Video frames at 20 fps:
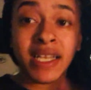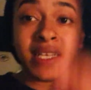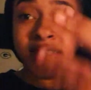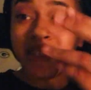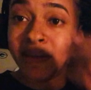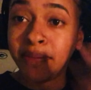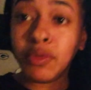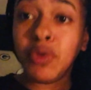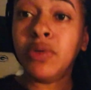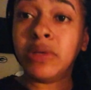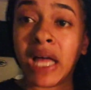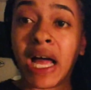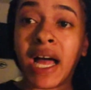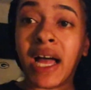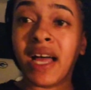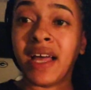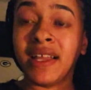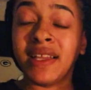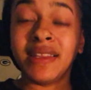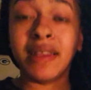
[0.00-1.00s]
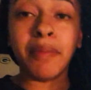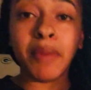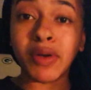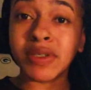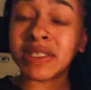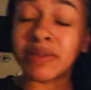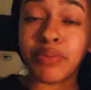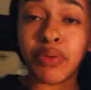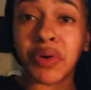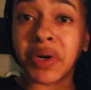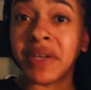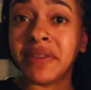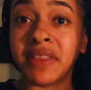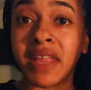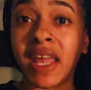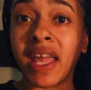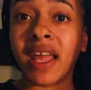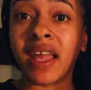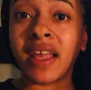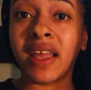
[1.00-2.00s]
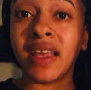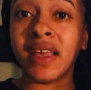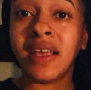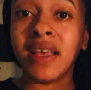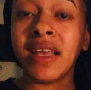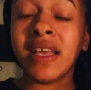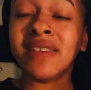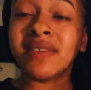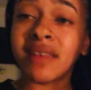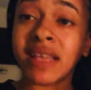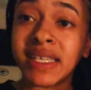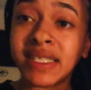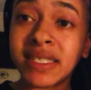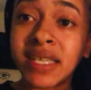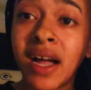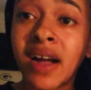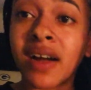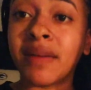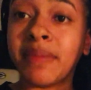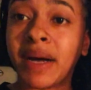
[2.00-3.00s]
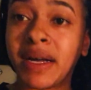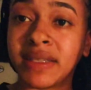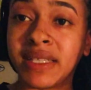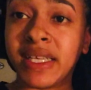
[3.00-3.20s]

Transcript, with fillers: the moolah, the most important thing. So let's talk about